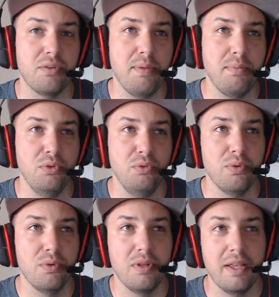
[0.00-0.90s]
These are people
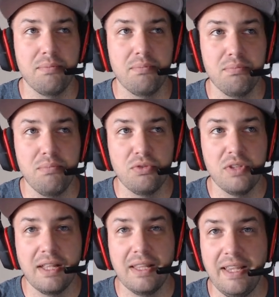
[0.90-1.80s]
who are like
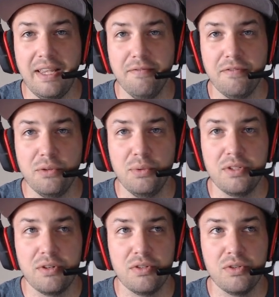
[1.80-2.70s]
most likely
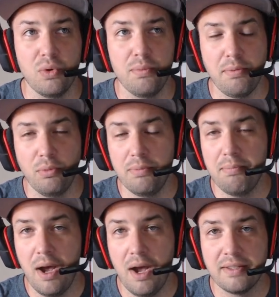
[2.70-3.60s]
influencers or people
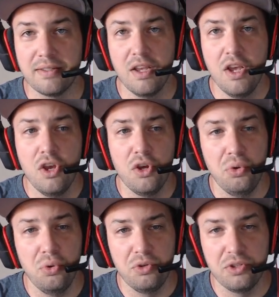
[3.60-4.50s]
with bots
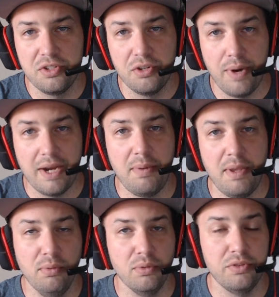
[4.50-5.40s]
who just direct
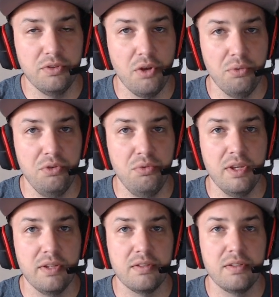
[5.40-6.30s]
people to go do
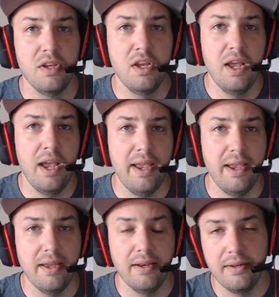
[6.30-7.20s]
this
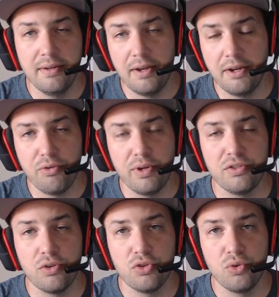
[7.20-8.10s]
and
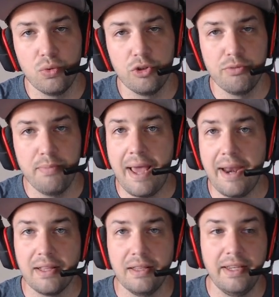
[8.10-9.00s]
increase their score
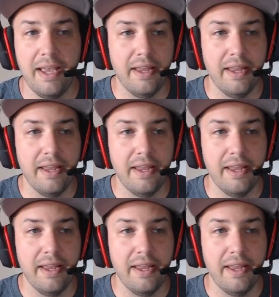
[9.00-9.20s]
dramatically.